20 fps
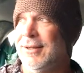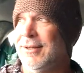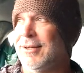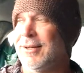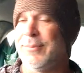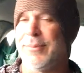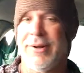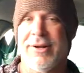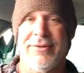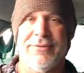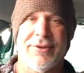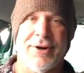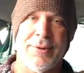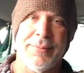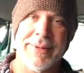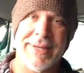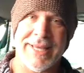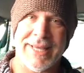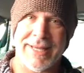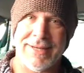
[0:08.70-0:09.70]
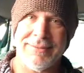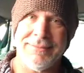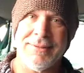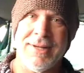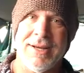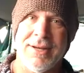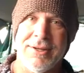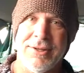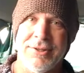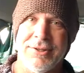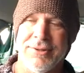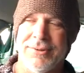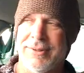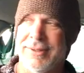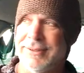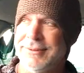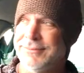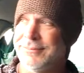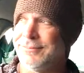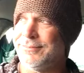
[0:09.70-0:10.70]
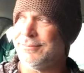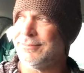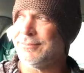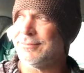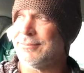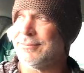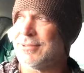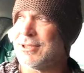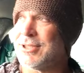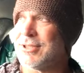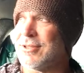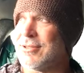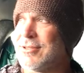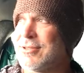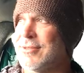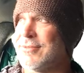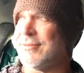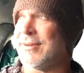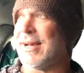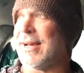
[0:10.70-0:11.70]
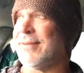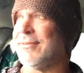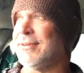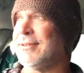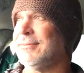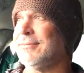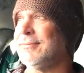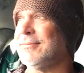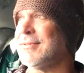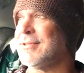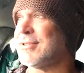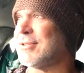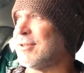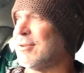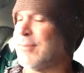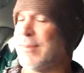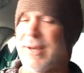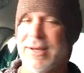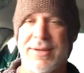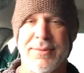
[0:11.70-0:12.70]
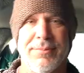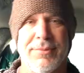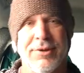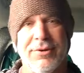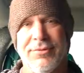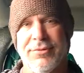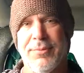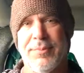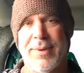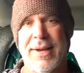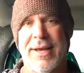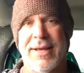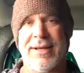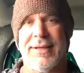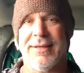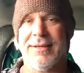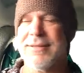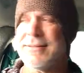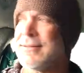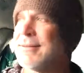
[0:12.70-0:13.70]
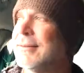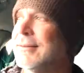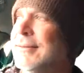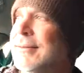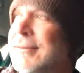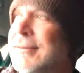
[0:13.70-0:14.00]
Here in the middle of Armageddon. How you doing? Still surviving. Still making beautiful paintings.